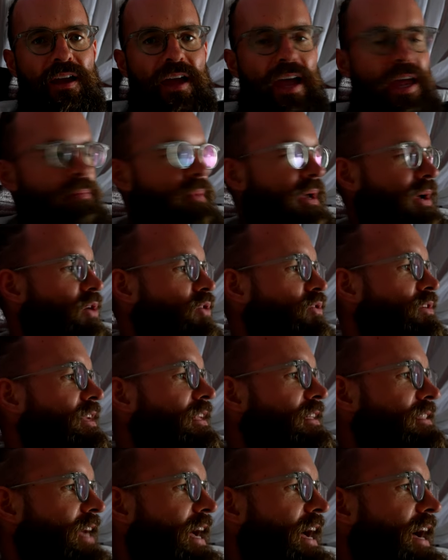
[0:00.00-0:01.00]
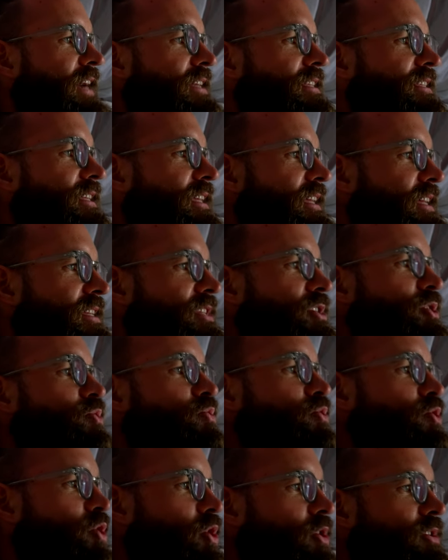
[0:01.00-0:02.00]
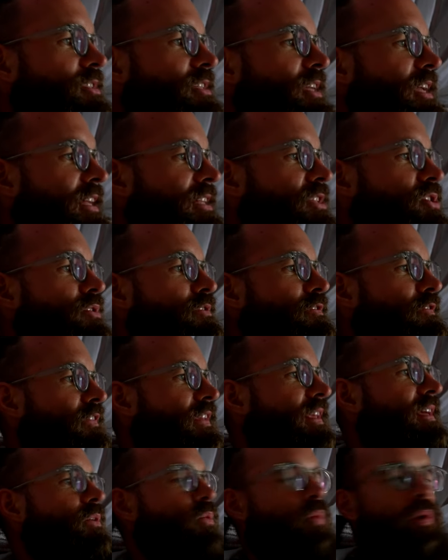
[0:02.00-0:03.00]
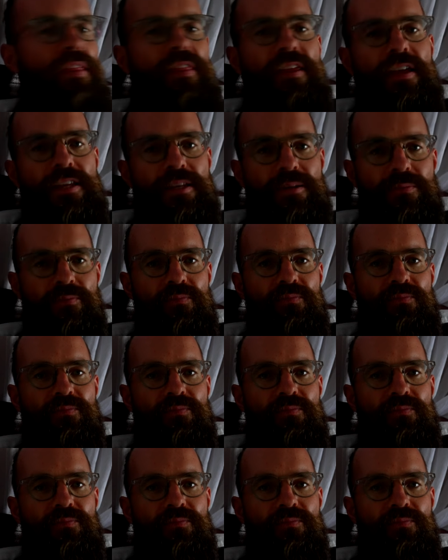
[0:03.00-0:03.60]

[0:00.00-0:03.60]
And my only task is to not interfere with it.